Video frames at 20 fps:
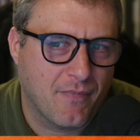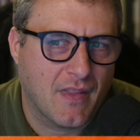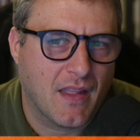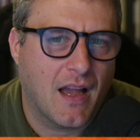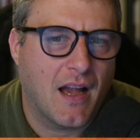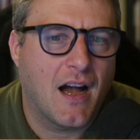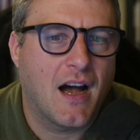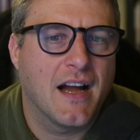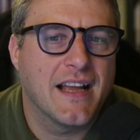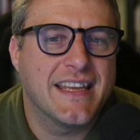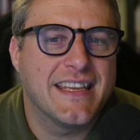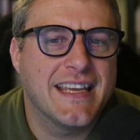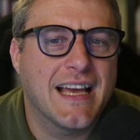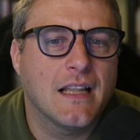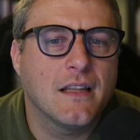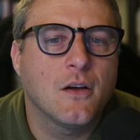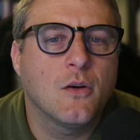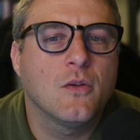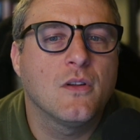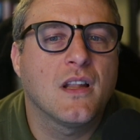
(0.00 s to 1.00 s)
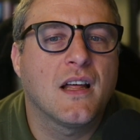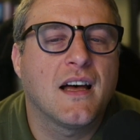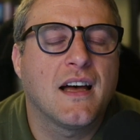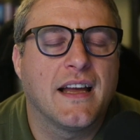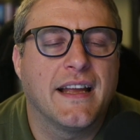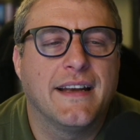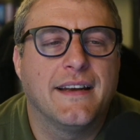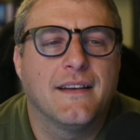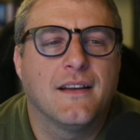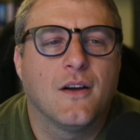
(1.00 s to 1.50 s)
A yellow
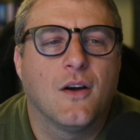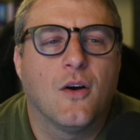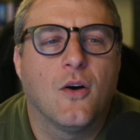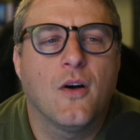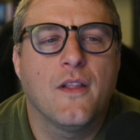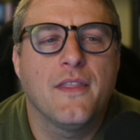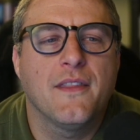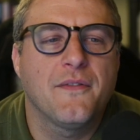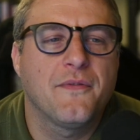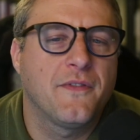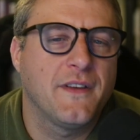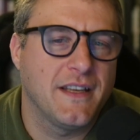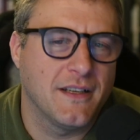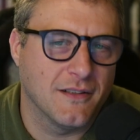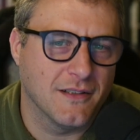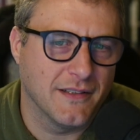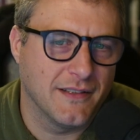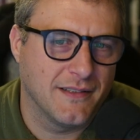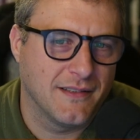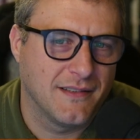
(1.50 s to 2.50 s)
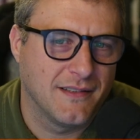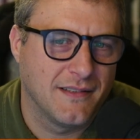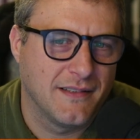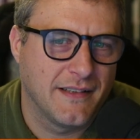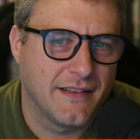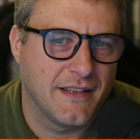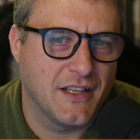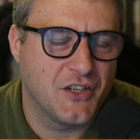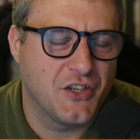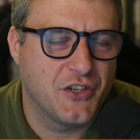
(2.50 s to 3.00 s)
line on the field
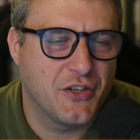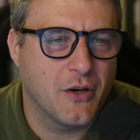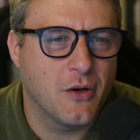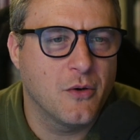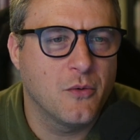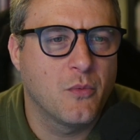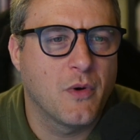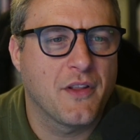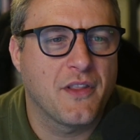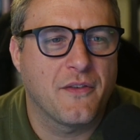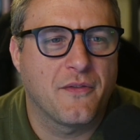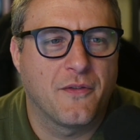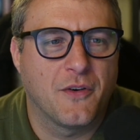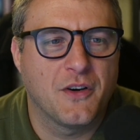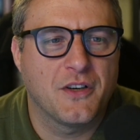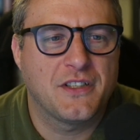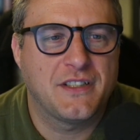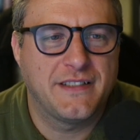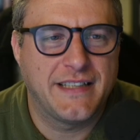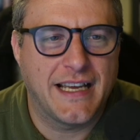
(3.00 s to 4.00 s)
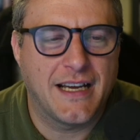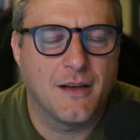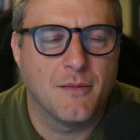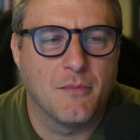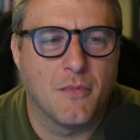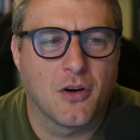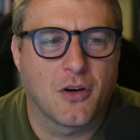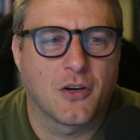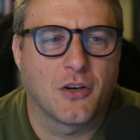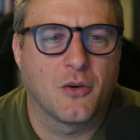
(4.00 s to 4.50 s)
that showed where the first down
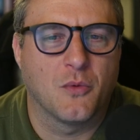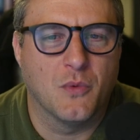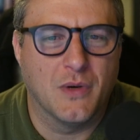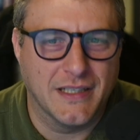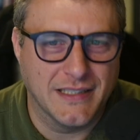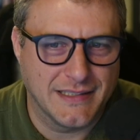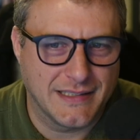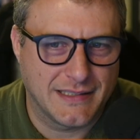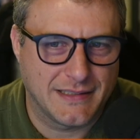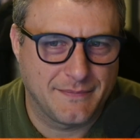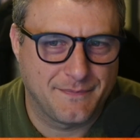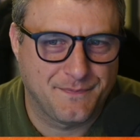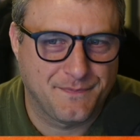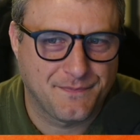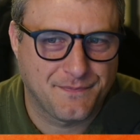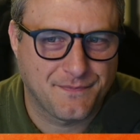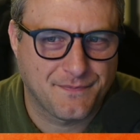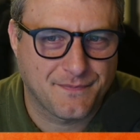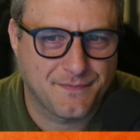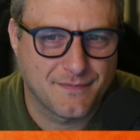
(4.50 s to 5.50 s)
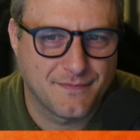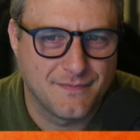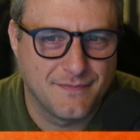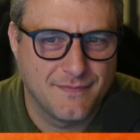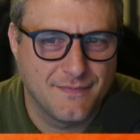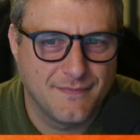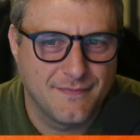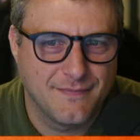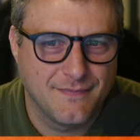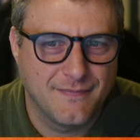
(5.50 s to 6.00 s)
marker was.
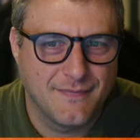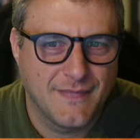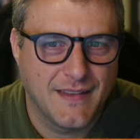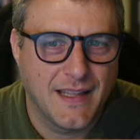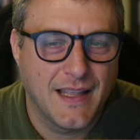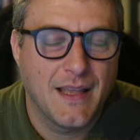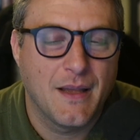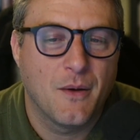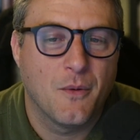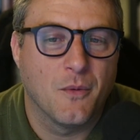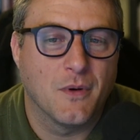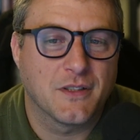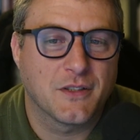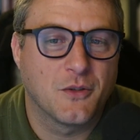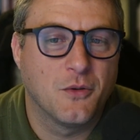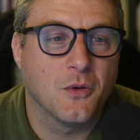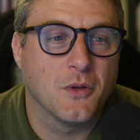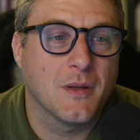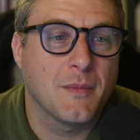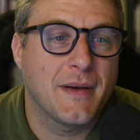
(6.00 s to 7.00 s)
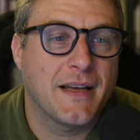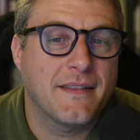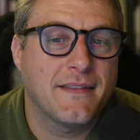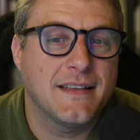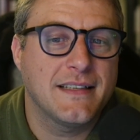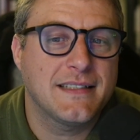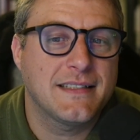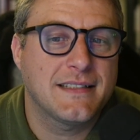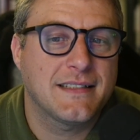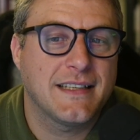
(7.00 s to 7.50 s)
What's cool about
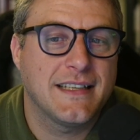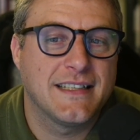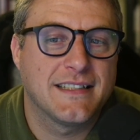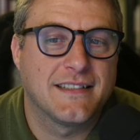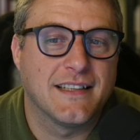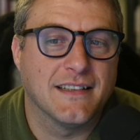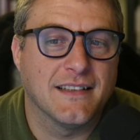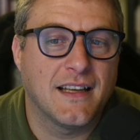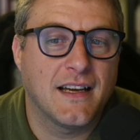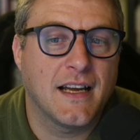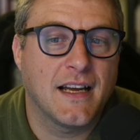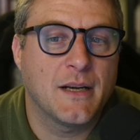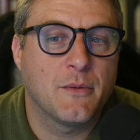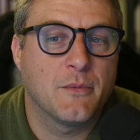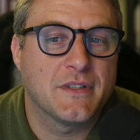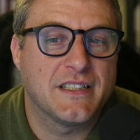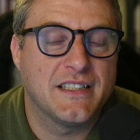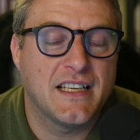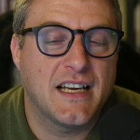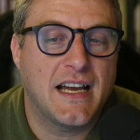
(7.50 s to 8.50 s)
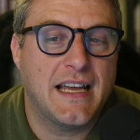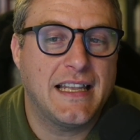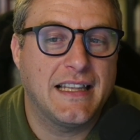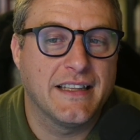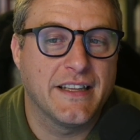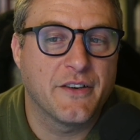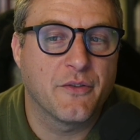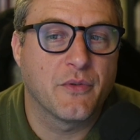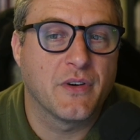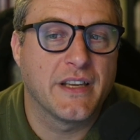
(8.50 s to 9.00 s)
this is the line was not
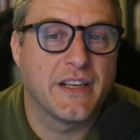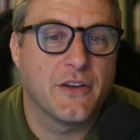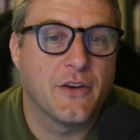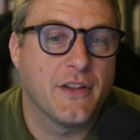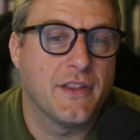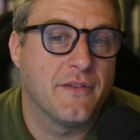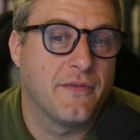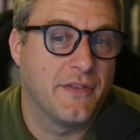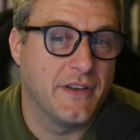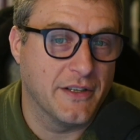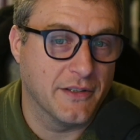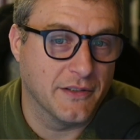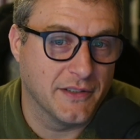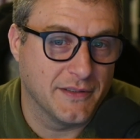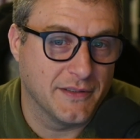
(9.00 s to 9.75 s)
literally on the field.